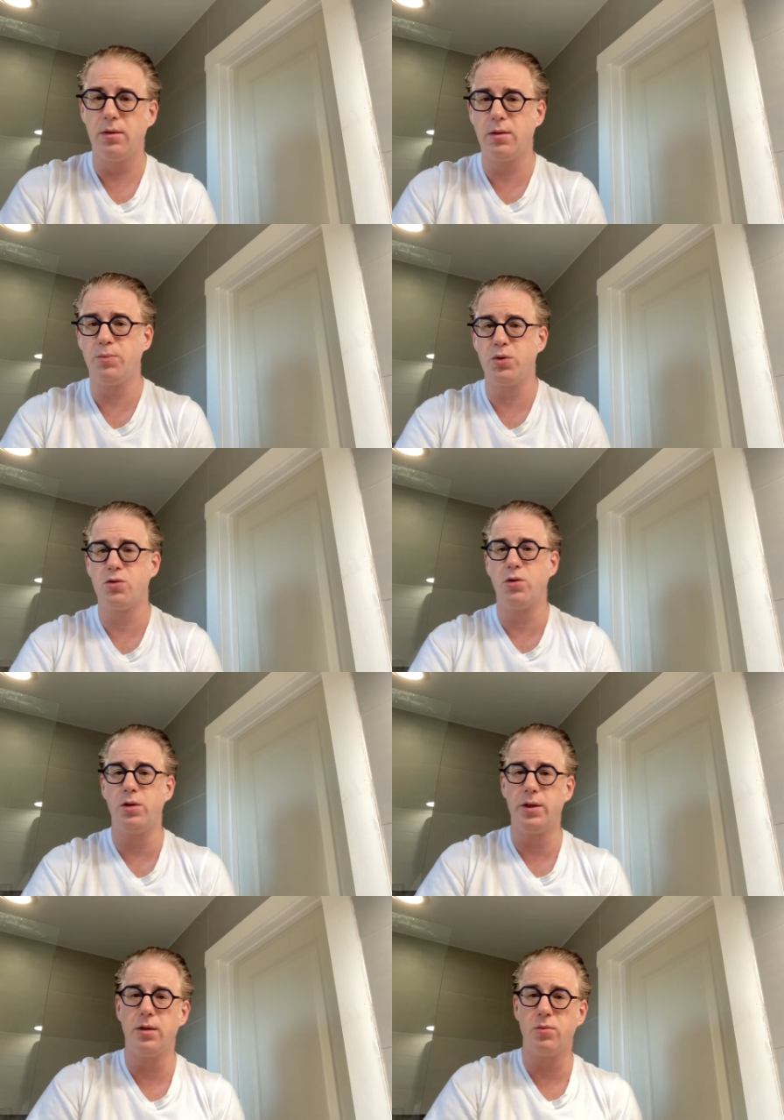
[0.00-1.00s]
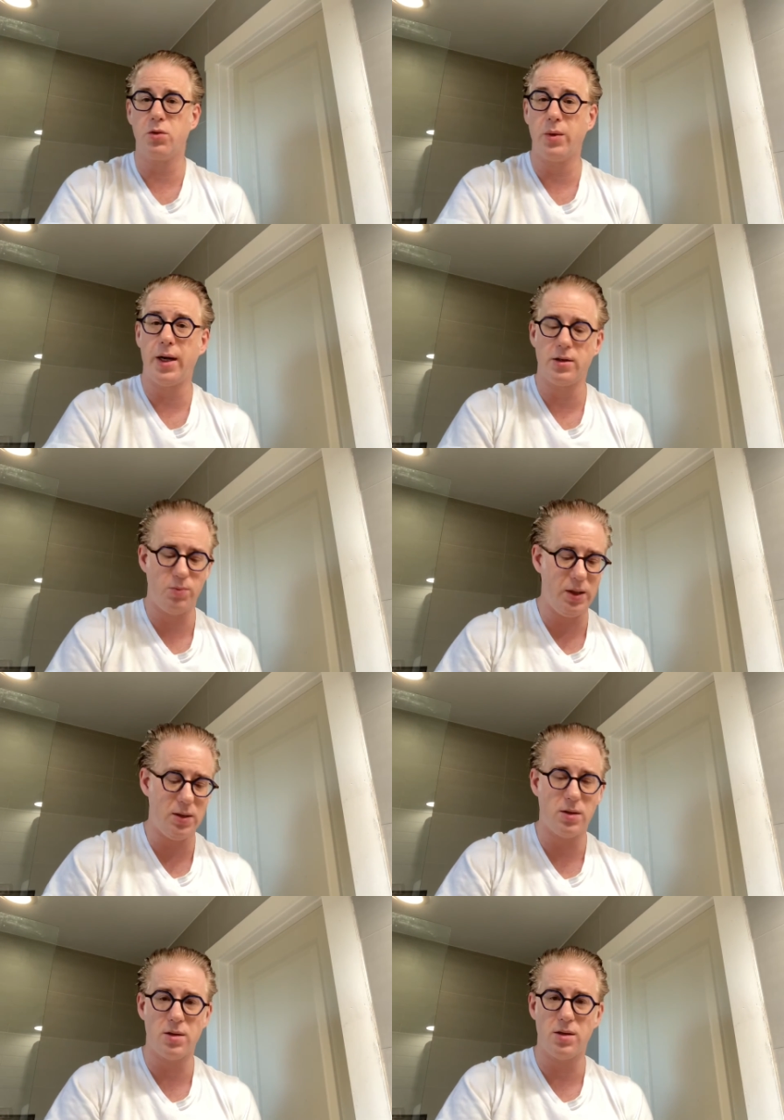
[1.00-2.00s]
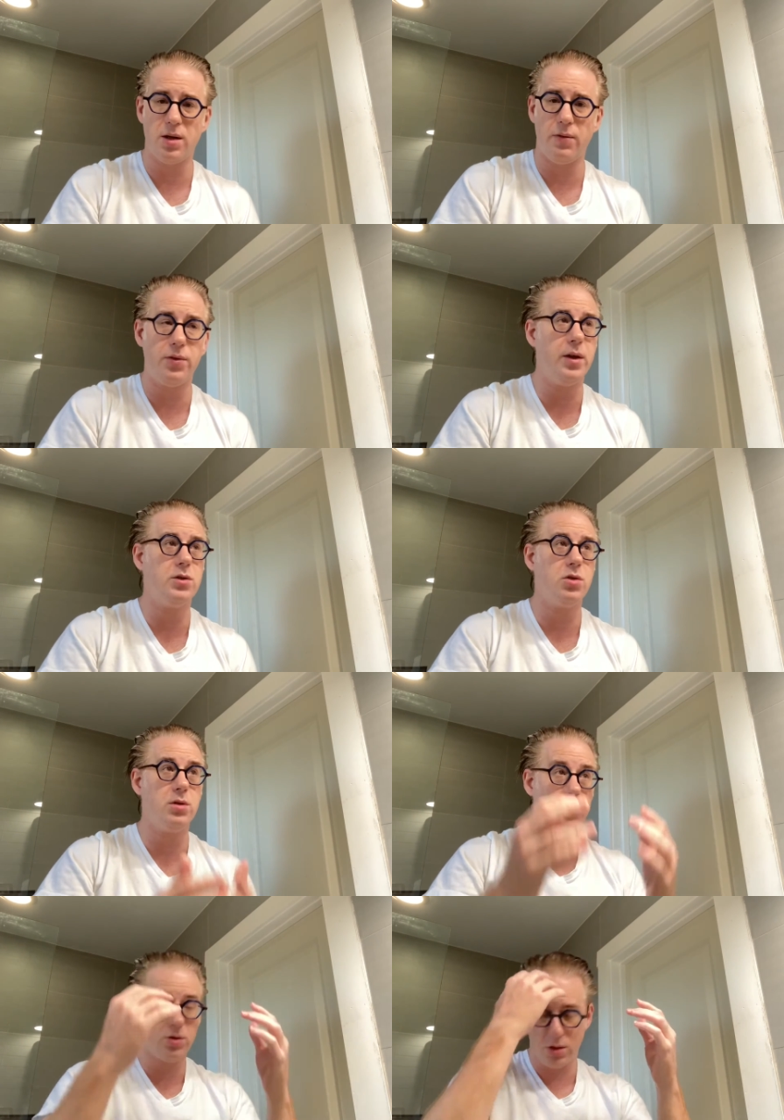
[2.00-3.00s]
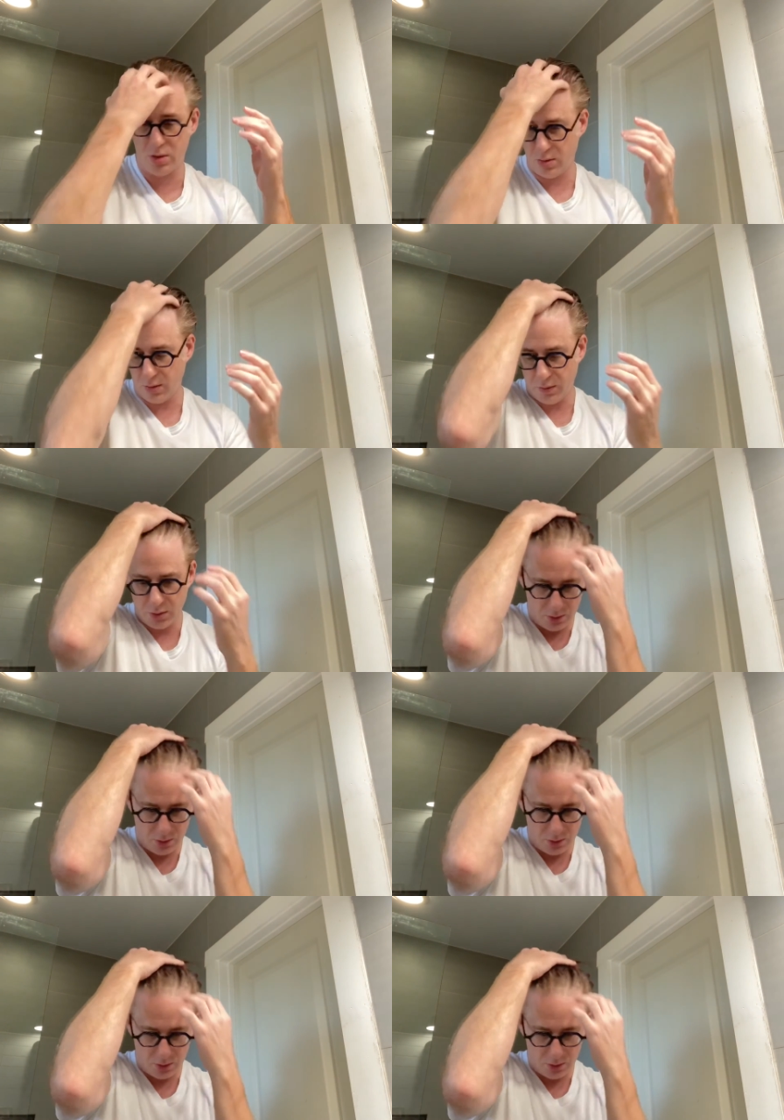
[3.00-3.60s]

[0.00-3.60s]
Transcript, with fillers: the petroleum or wax-based stuff that you're used to, or if you're